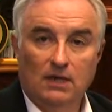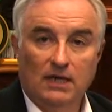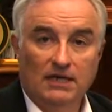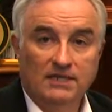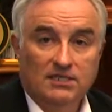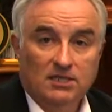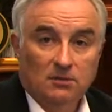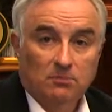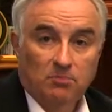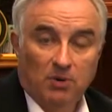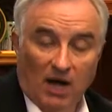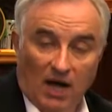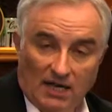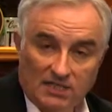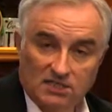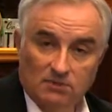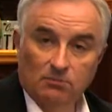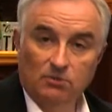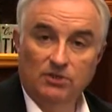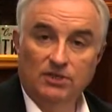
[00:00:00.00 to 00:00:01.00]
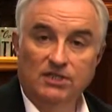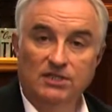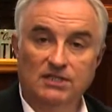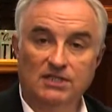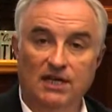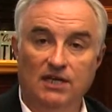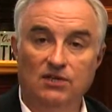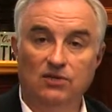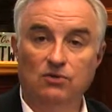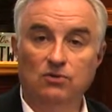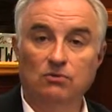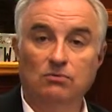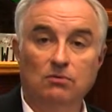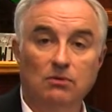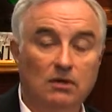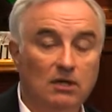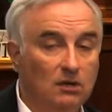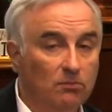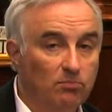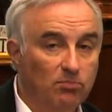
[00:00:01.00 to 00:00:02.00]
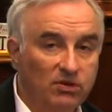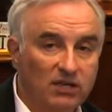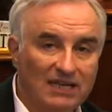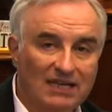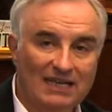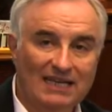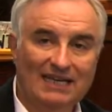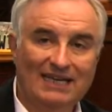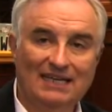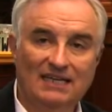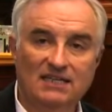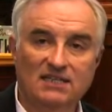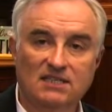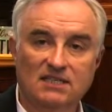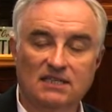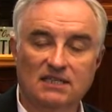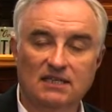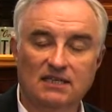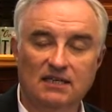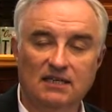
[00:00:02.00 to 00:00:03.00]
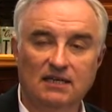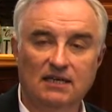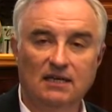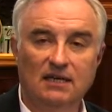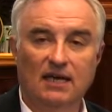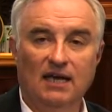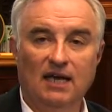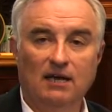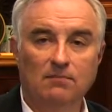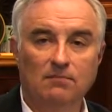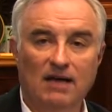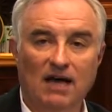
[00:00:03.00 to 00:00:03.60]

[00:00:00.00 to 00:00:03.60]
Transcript: Is it possible he sent you completely innocently a